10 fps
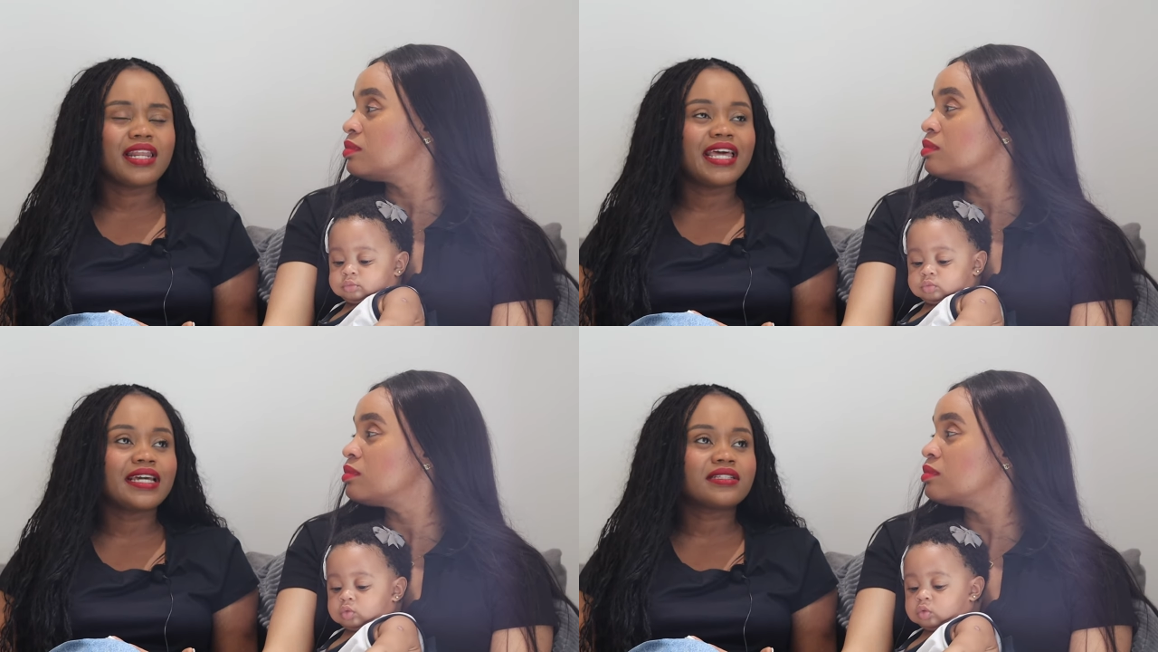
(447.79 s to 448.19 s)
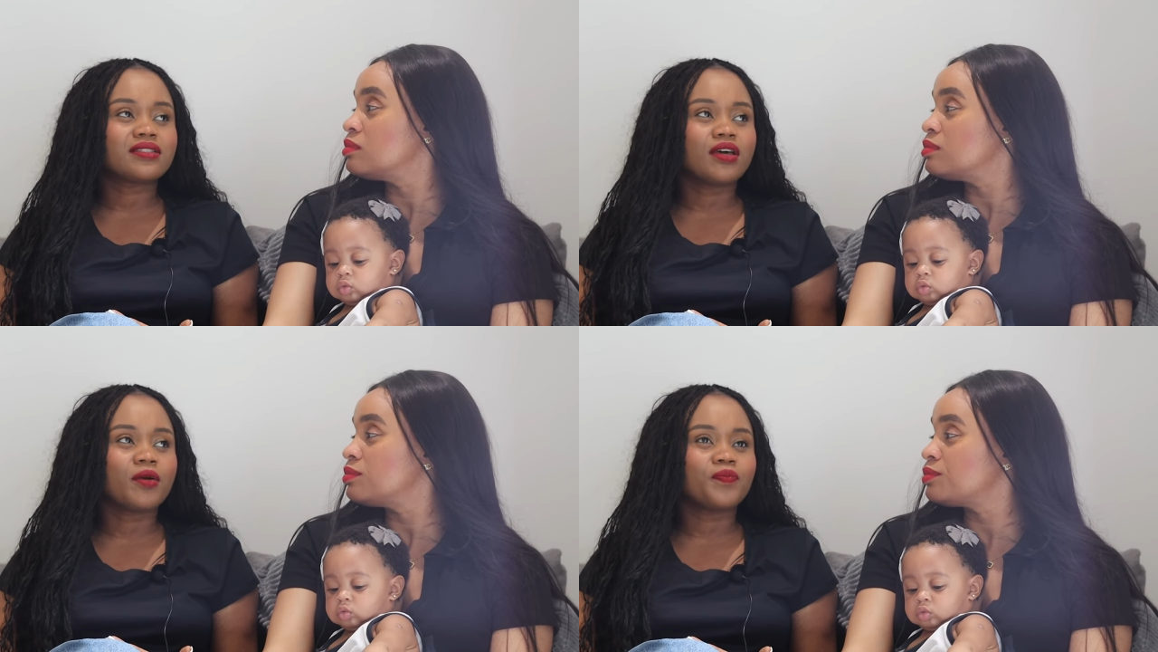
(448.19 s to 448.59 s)
Speaker 1: I
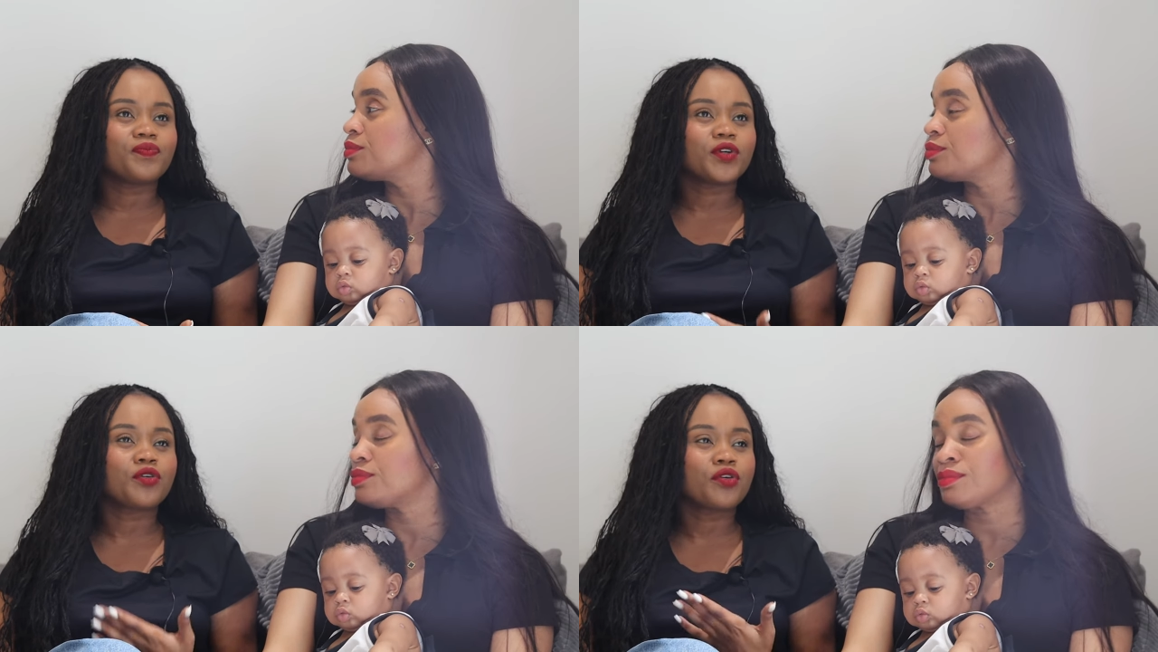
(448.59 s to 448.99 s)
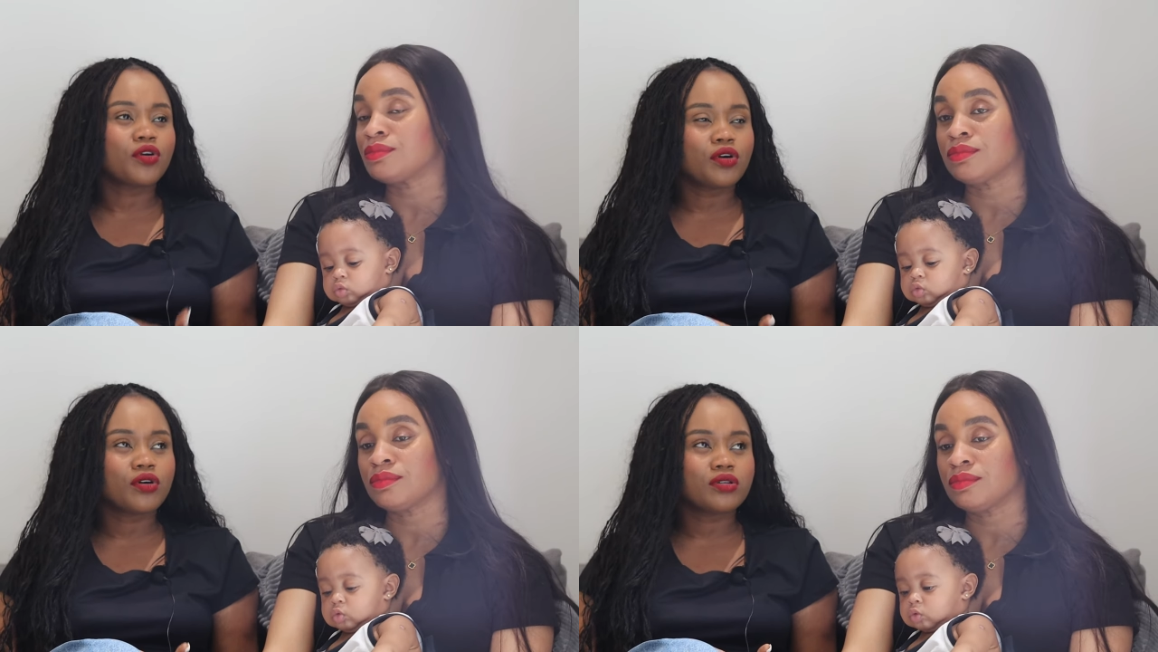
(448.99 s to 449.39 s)
liked um,
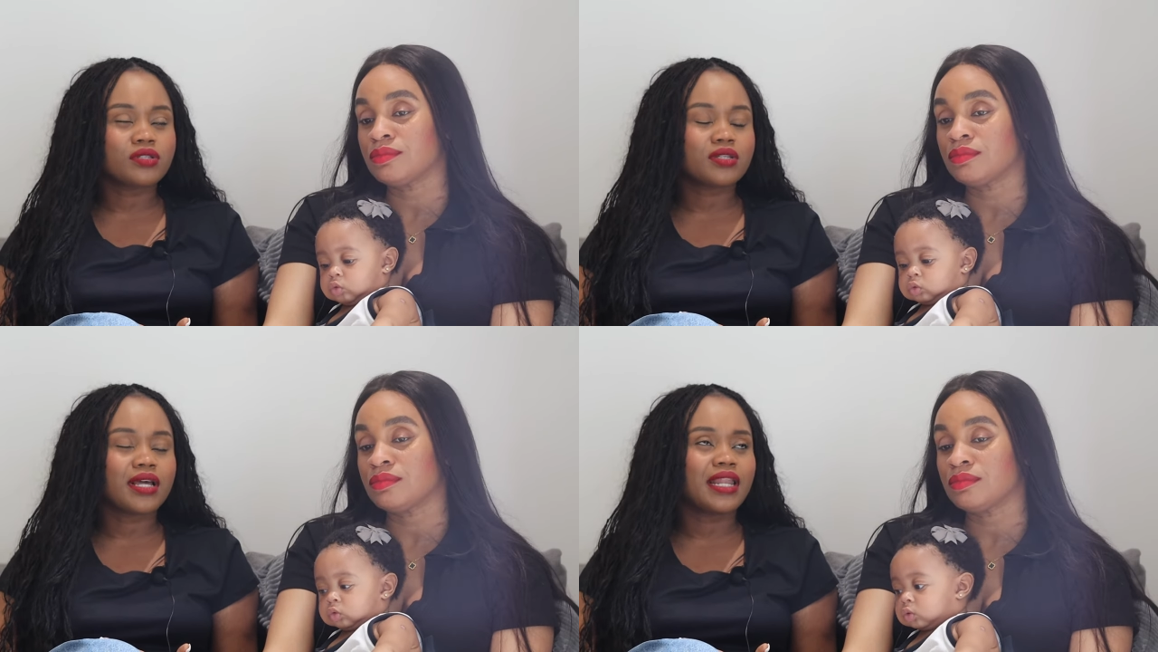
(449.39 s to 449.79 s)
Cross. I